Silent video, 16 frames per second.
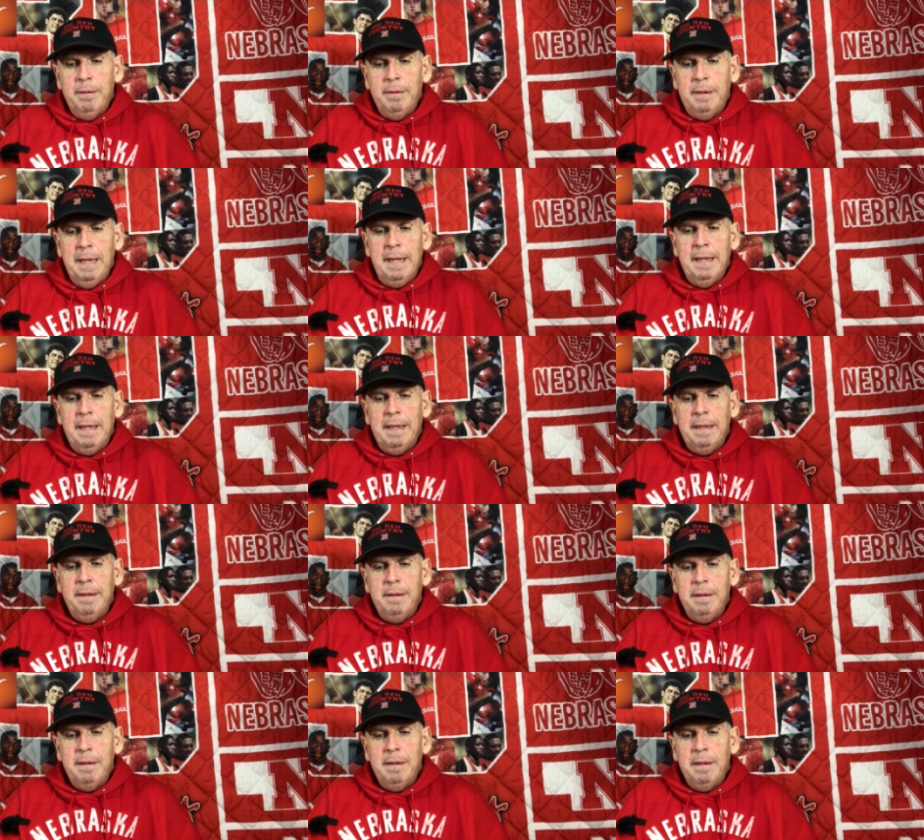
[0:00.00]

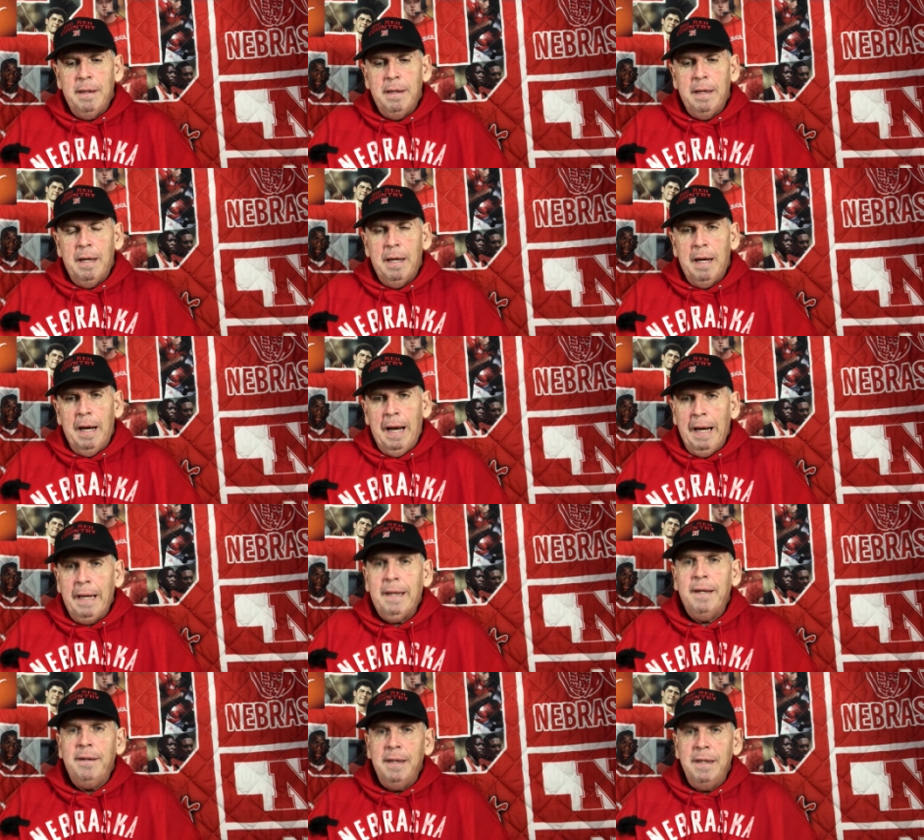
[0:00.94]
then
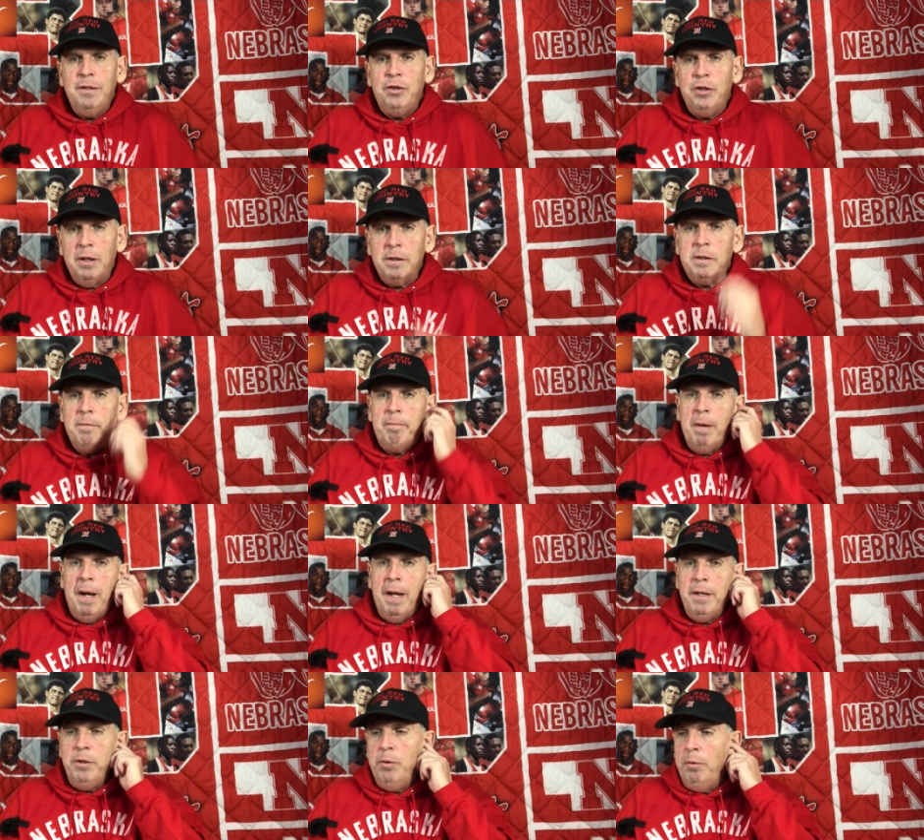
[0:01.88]
I could then
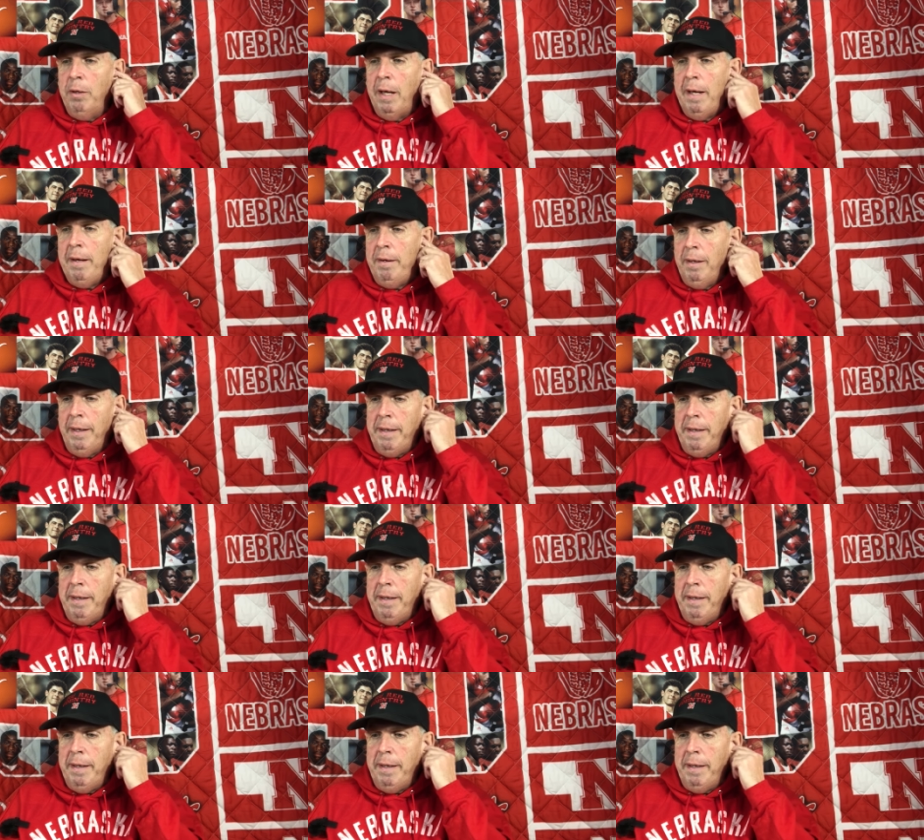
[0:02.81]
justify you let,